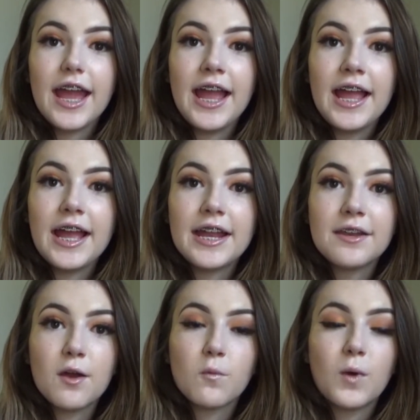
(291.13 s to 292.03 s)

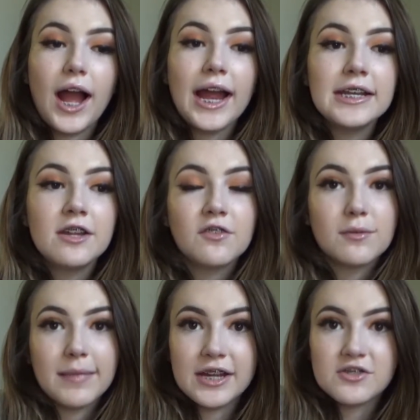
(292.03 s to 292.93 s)
And what I did for
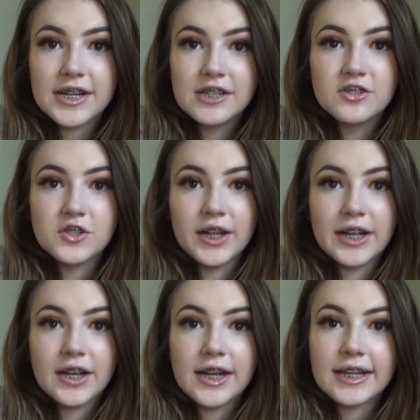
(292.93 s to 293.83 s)
my drainage
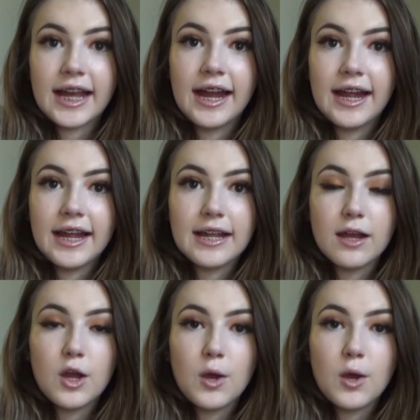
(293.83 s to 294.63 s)
layer is I